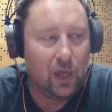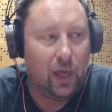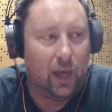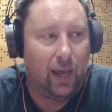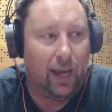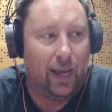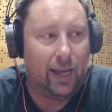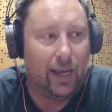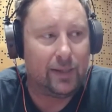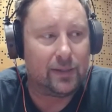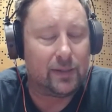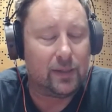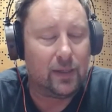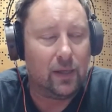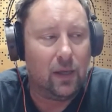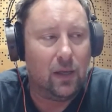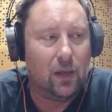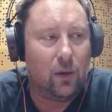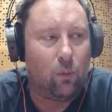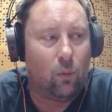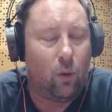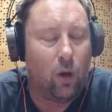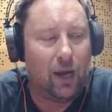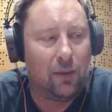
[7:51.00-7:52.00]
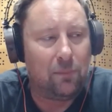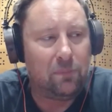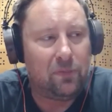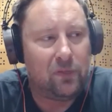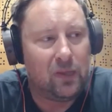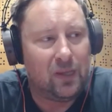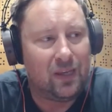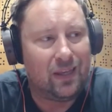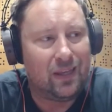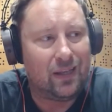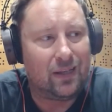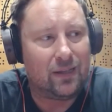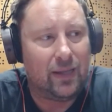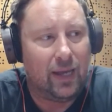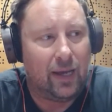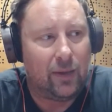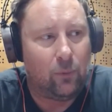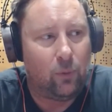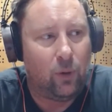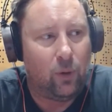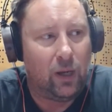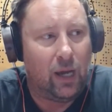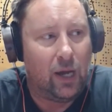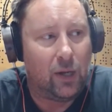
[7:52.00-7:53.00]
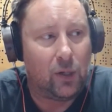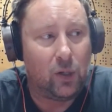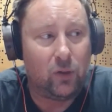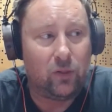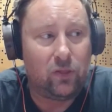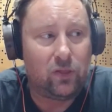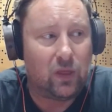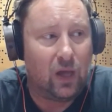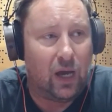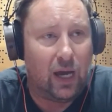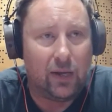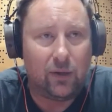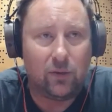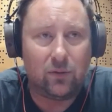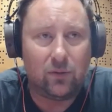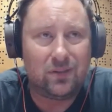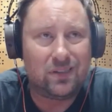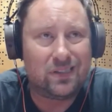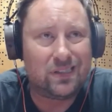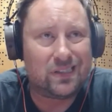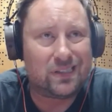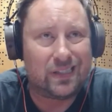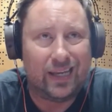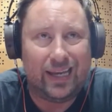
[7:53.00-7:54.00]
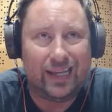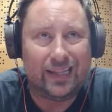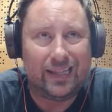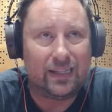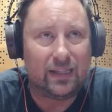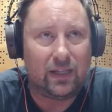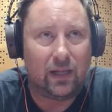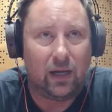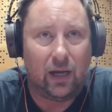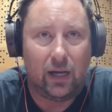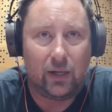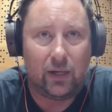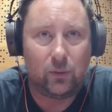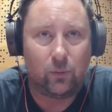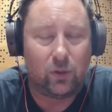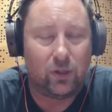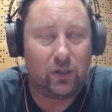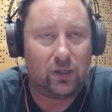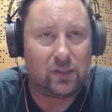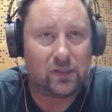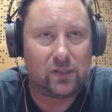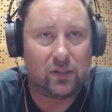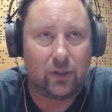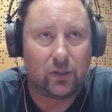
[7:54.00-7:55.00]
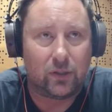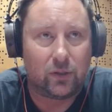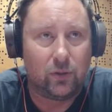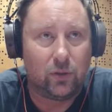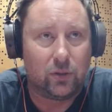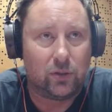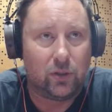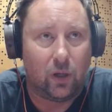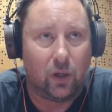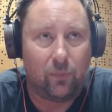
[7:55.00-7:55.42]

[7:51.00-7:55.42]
And why I'm thinking that way, I don't say that hardware is not good.